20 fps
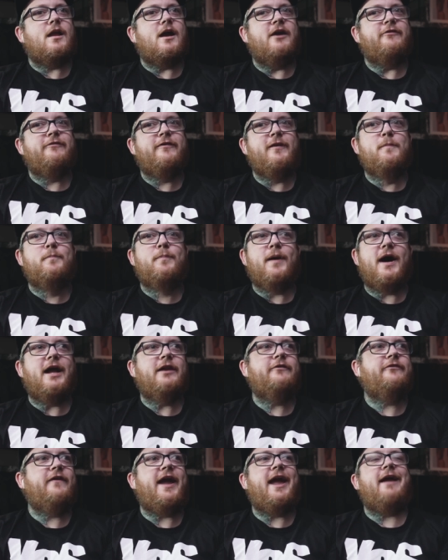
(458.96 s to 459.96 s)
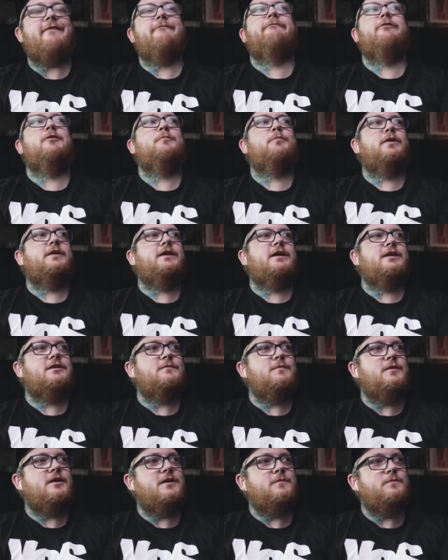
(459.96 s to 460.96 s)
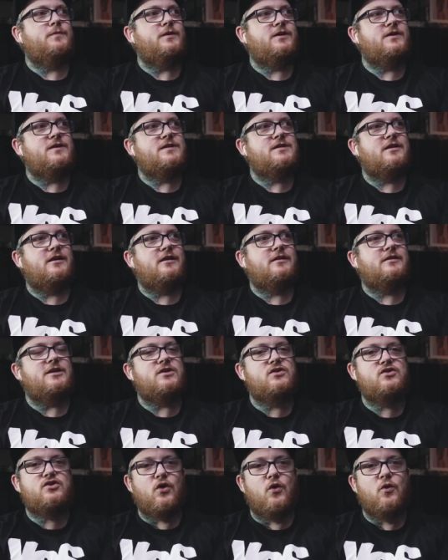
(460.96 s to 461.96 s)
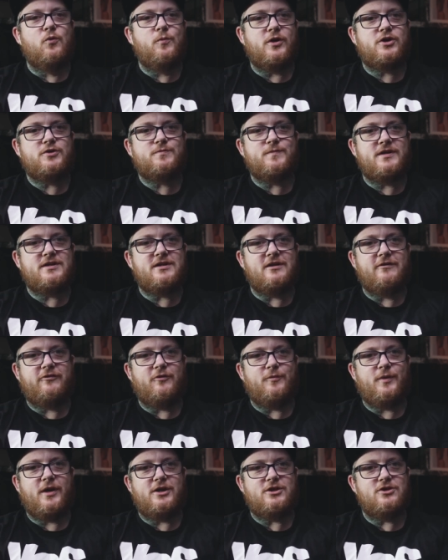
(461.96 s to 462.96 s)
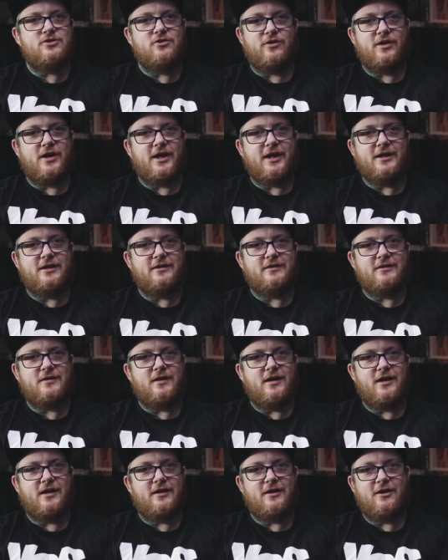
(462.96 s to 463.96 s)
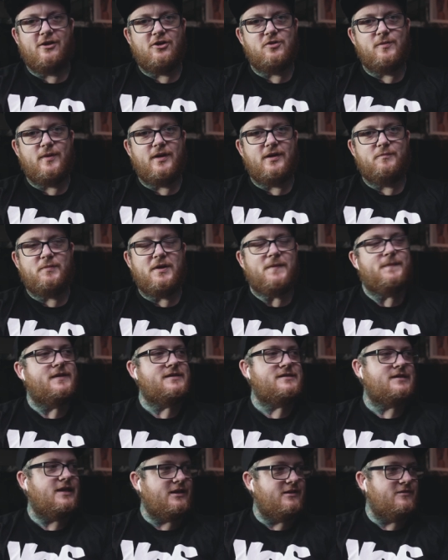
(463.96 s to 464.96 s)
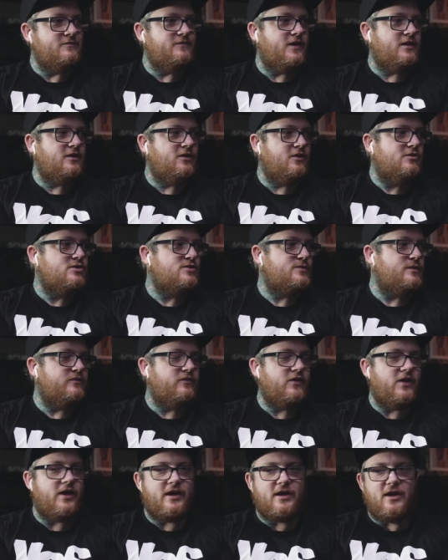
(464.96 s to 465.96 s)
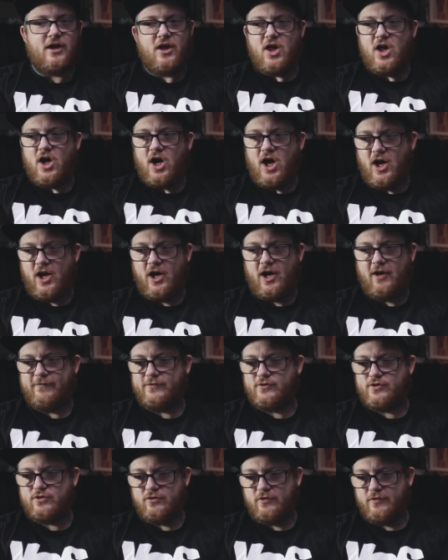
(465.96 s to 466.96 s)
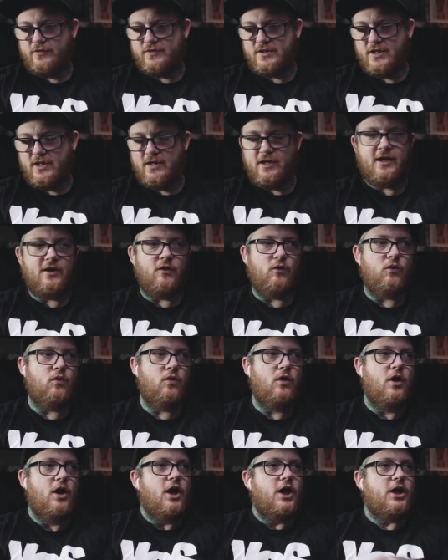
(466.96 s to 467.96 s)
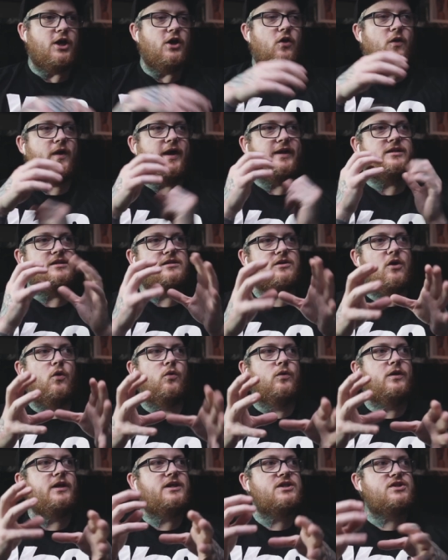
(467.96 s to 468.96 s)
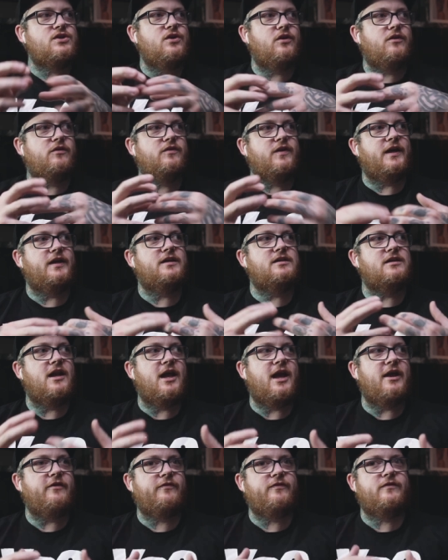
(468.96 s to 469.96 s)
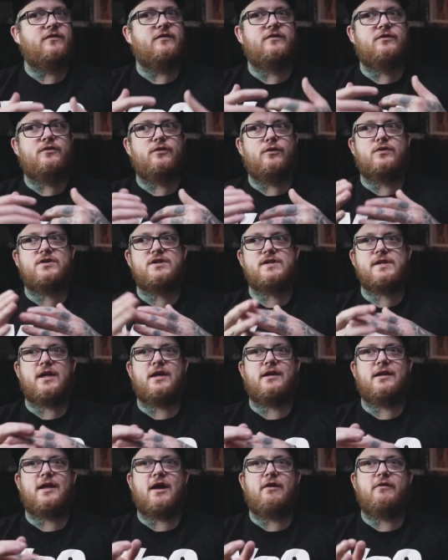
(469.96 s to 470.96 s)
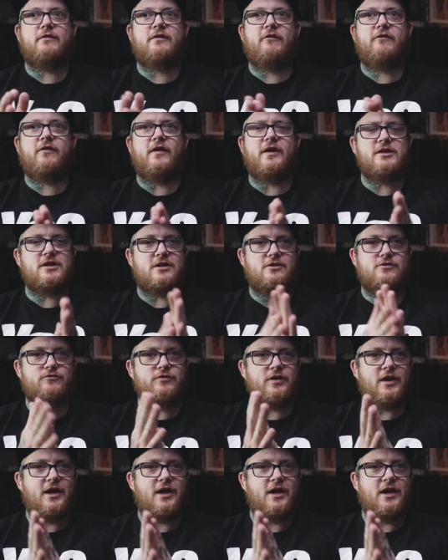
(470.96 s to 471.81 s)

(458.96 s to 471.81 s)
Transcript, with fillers: I feel bad for everybody at the minute, because like there's so much misinformation online. That, do you mean, people are sending videos with like half truths in it, or, you know, it's only certain things are left to steer narrative, and it's like